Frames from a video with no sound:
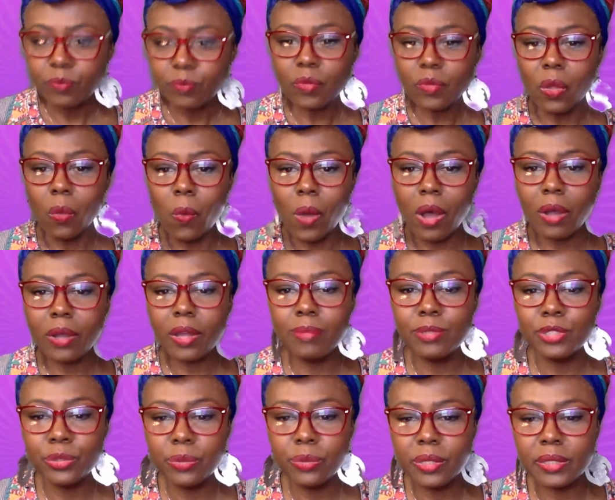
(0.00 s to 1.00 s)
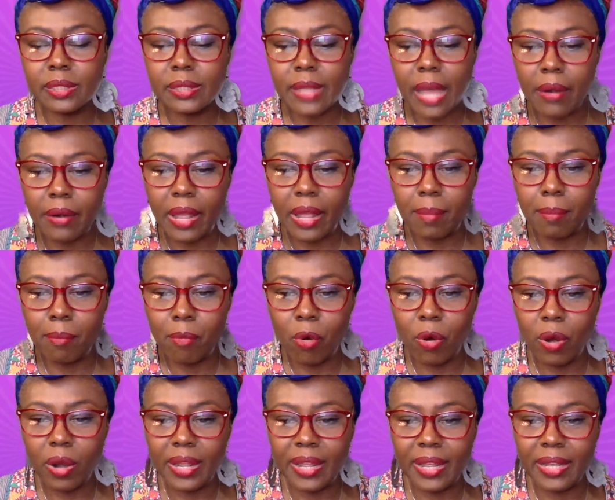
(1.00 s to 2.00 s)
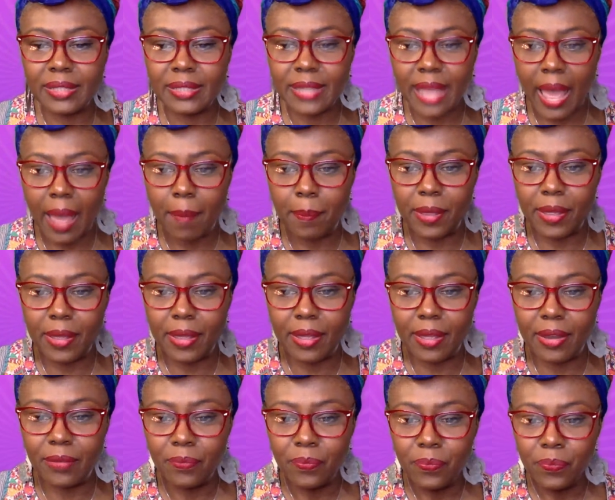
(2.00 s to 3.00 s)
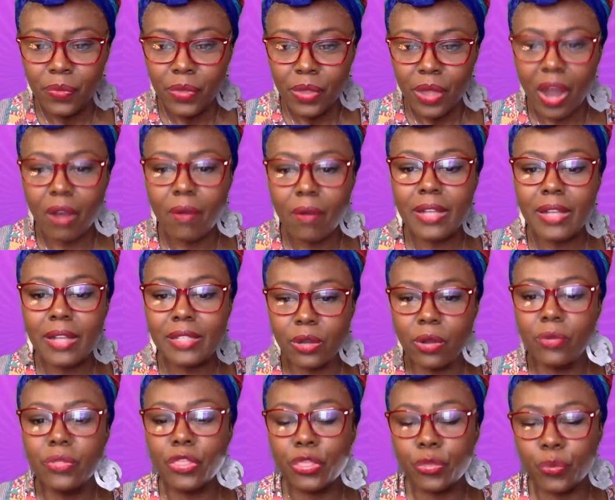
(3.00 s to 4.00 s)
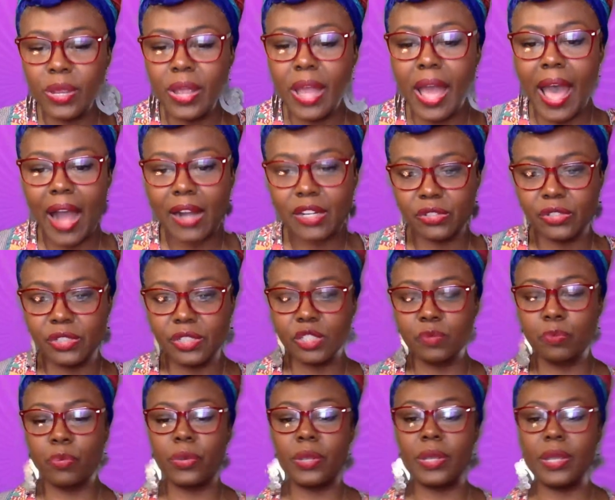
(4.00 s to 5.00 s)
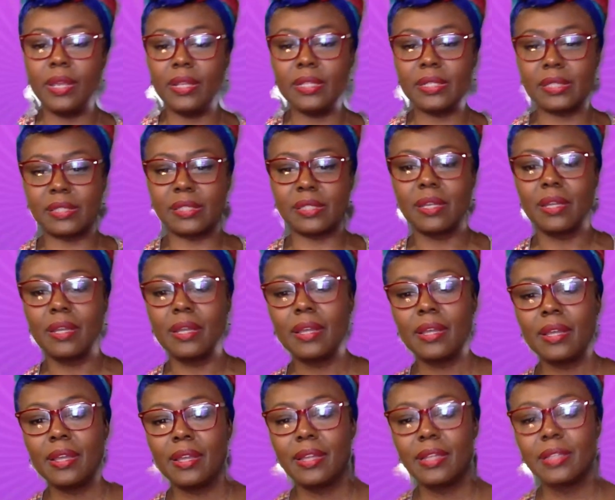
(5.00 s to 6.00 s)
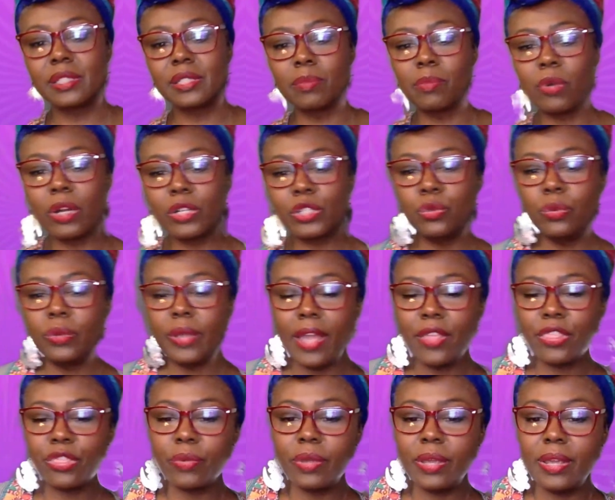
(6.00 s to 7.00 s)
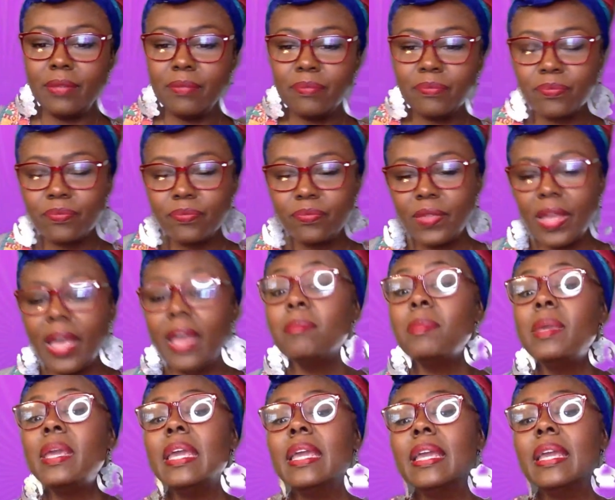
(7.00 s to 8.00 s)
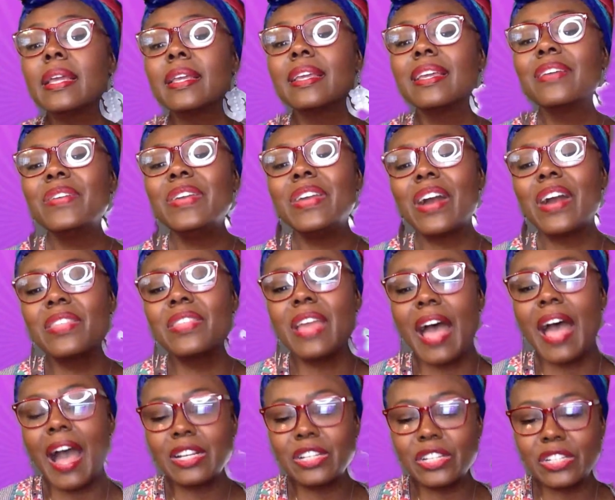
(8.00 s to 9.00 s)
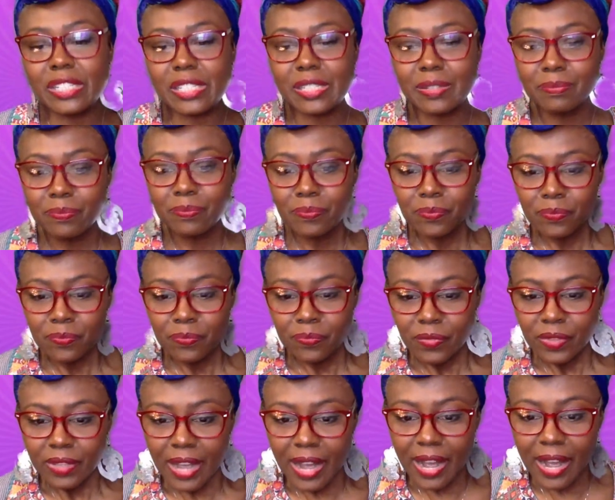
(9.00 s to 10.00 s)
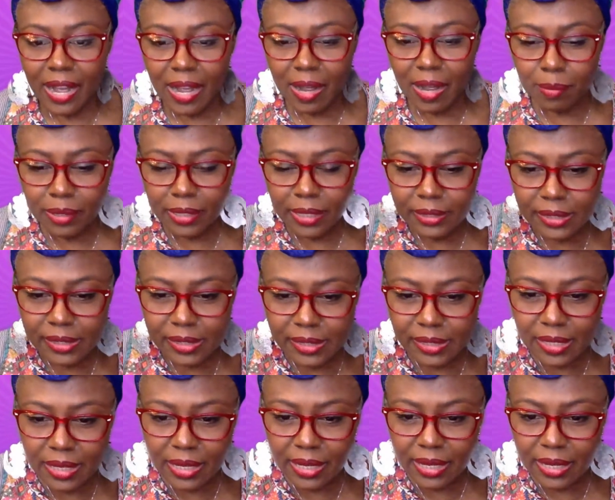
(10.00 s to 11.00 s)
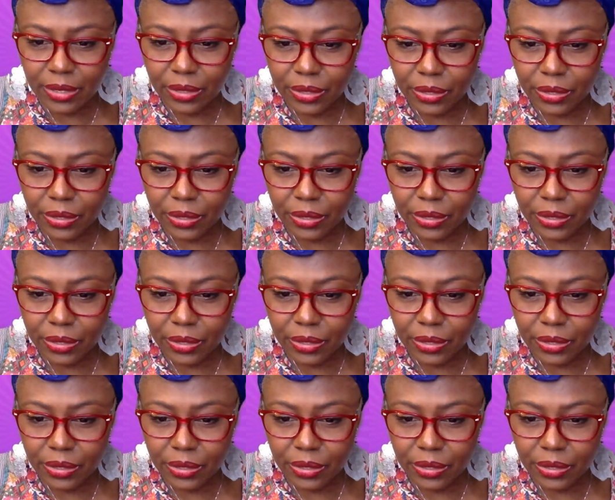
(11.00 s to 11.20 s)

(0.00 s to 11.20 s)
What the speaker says: Welcome to the Saturday morning tap in. All right, so the three actors is Breeze, some more 2K3, and me. We are the actors. Let's see.